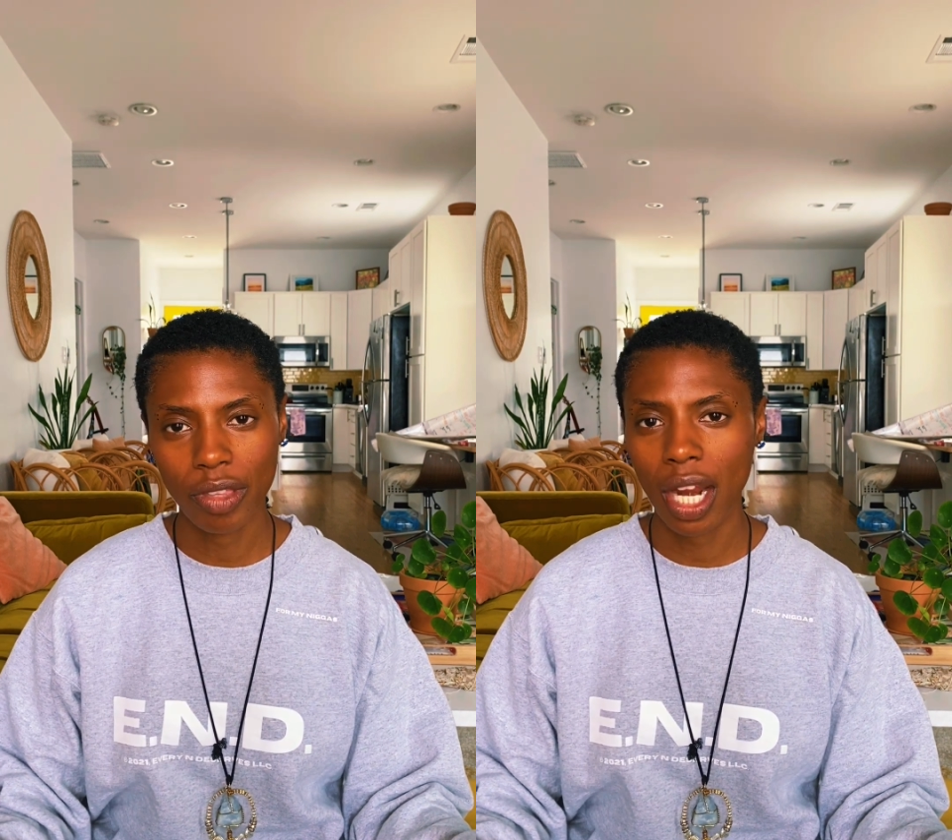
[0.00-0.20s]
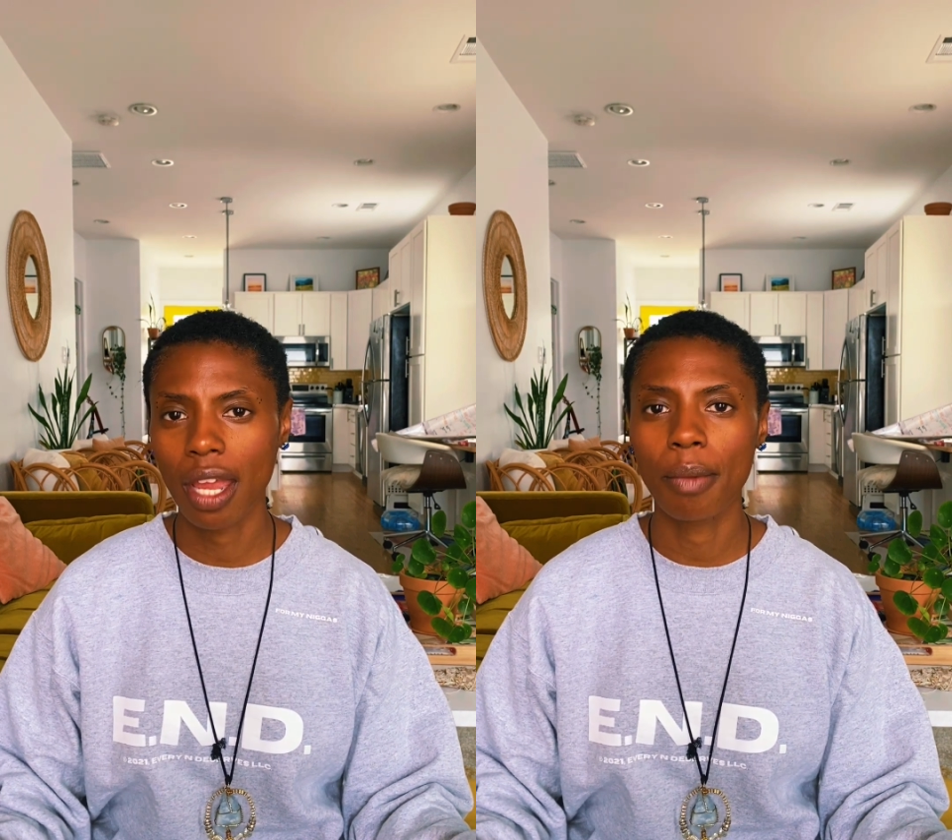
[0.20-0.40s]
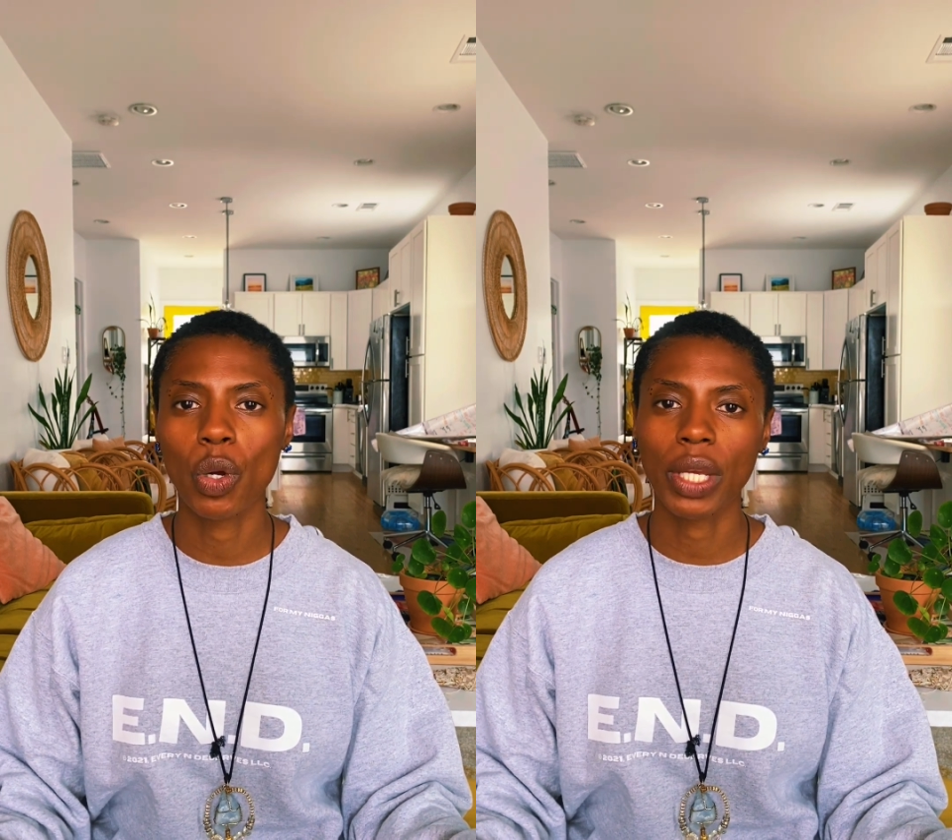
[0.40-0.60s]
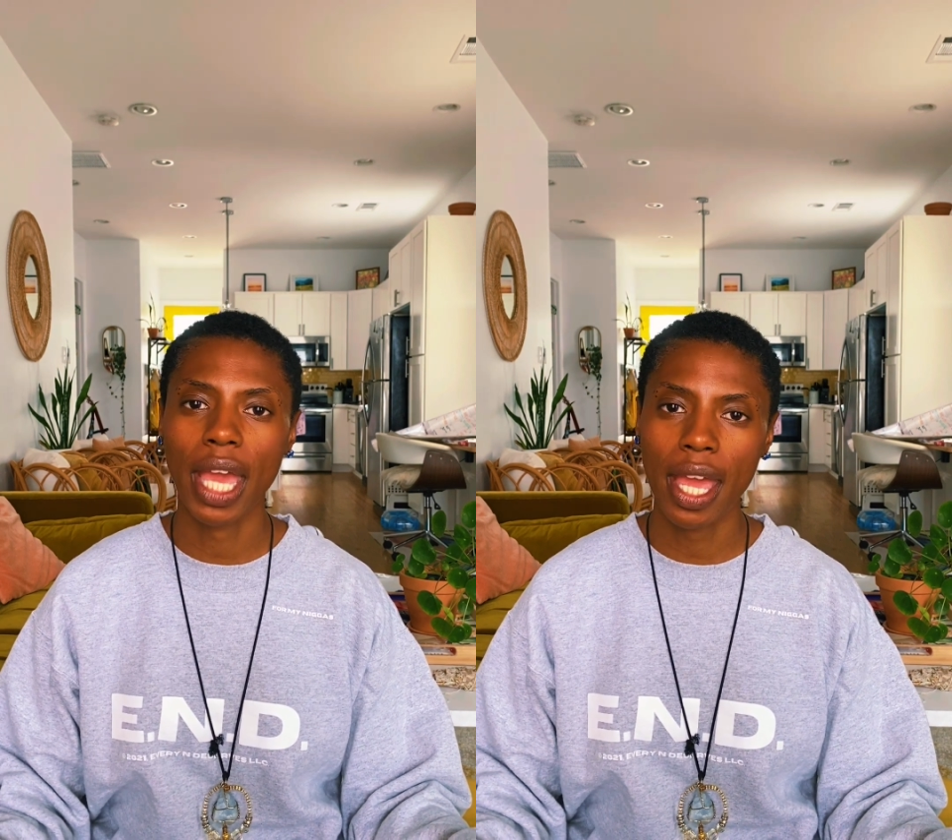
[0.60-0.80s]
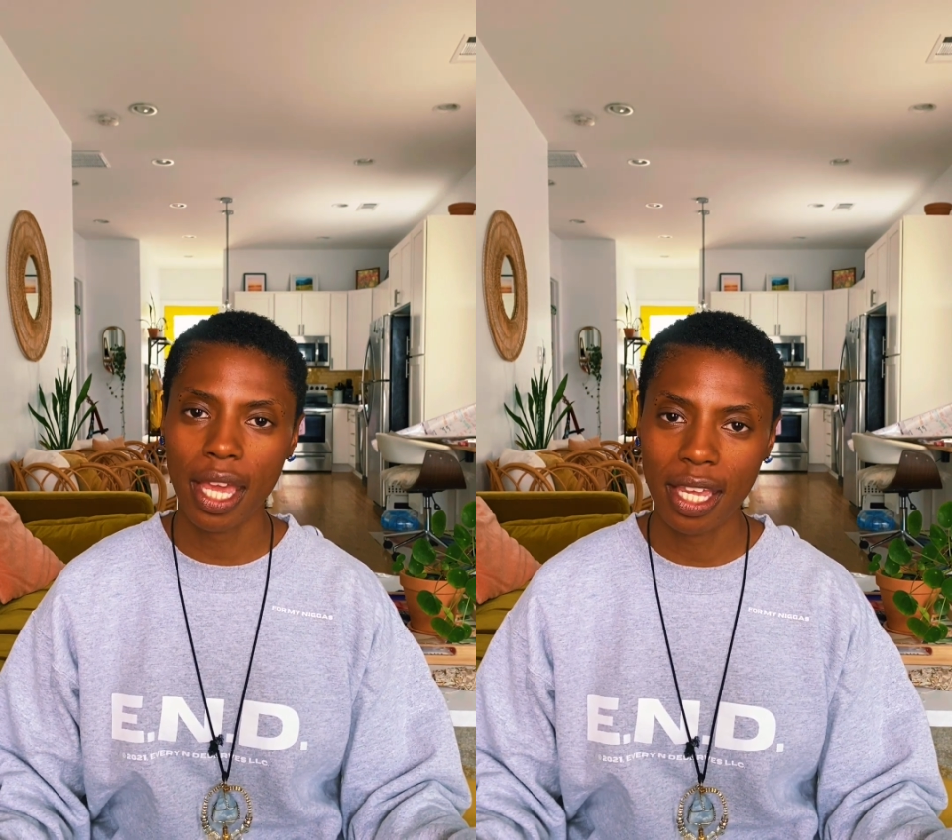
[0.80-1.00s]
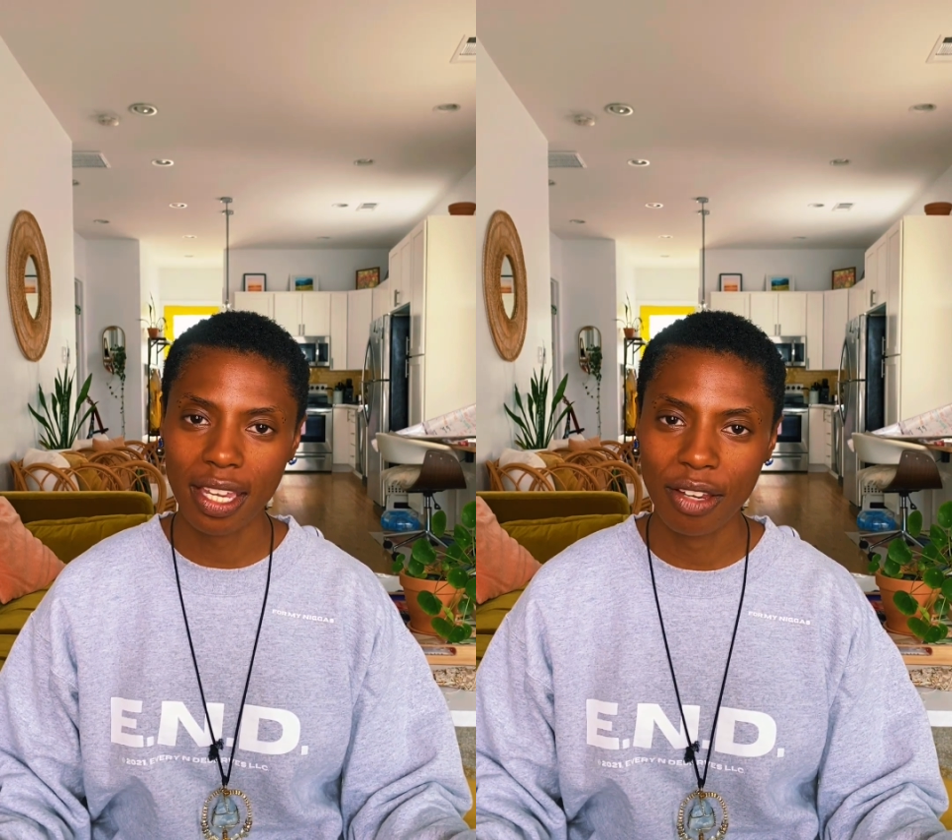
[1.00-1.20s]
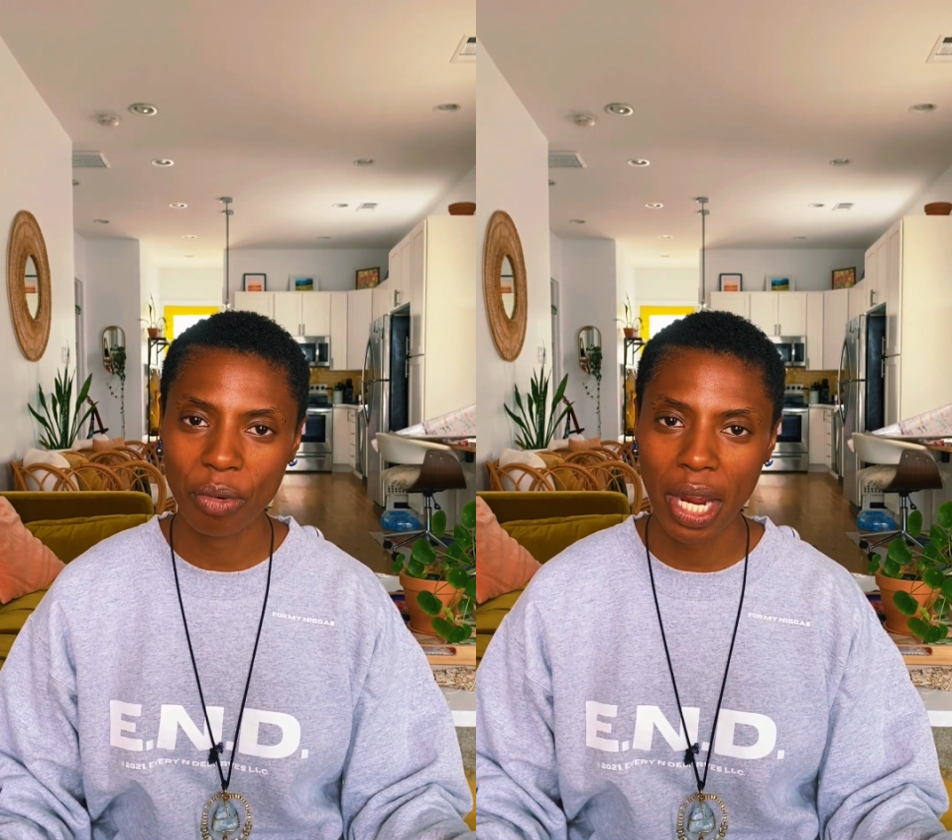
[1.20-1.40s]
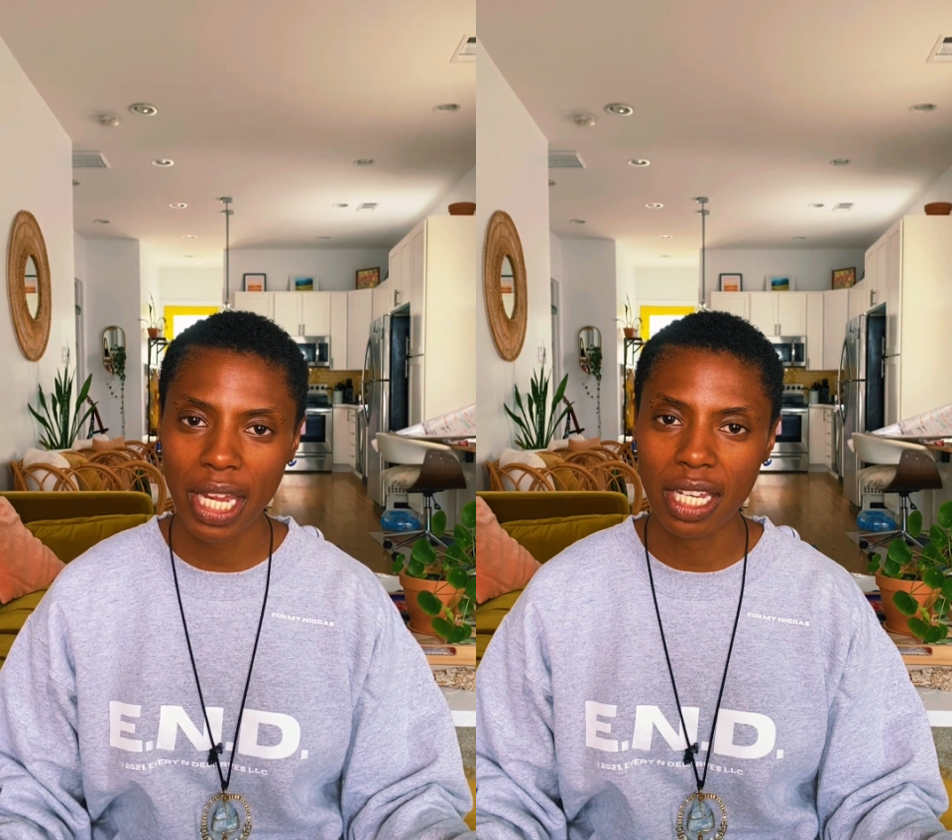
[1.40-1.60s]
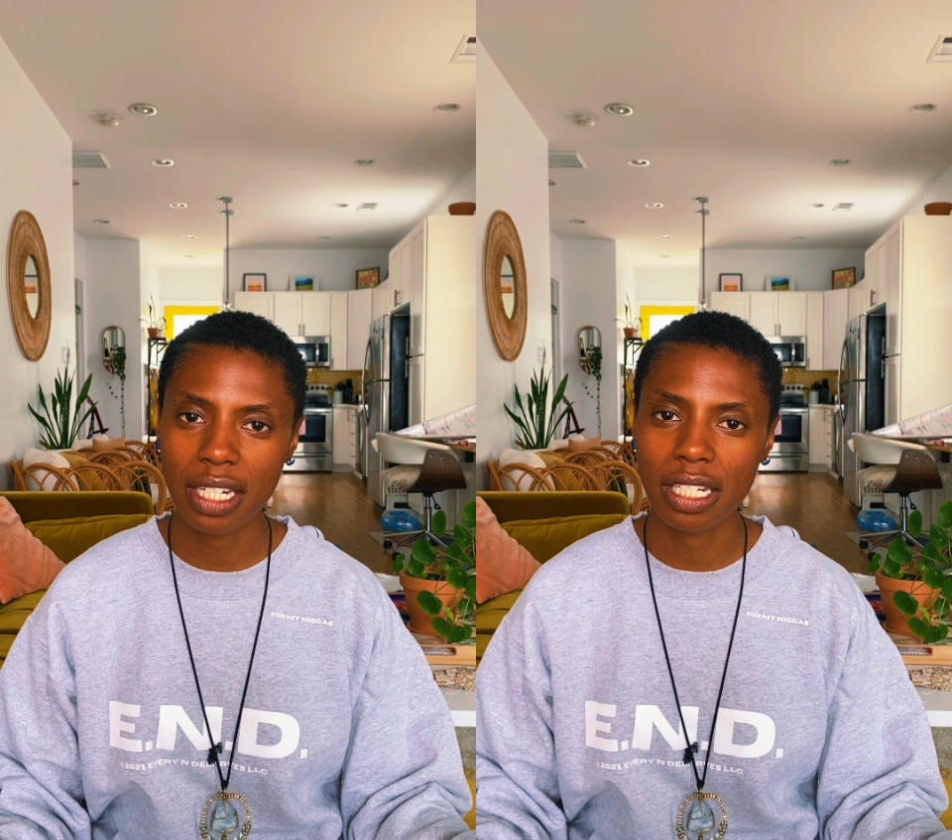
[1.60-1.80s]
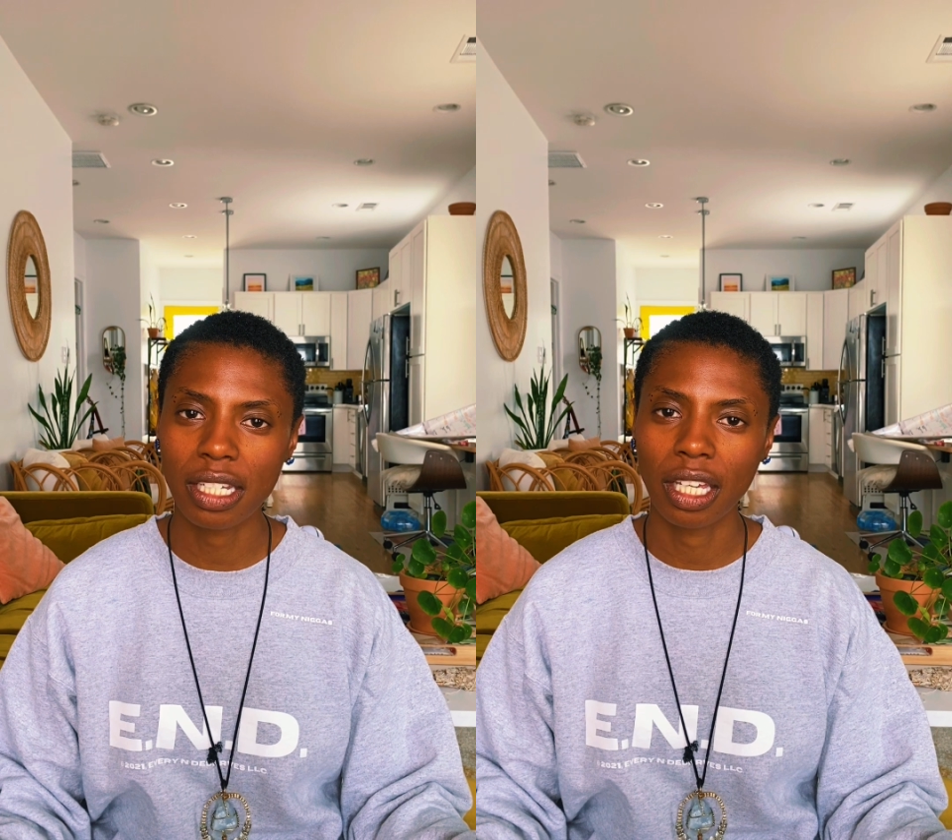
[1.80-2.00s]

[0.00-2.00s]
that I am okay, right?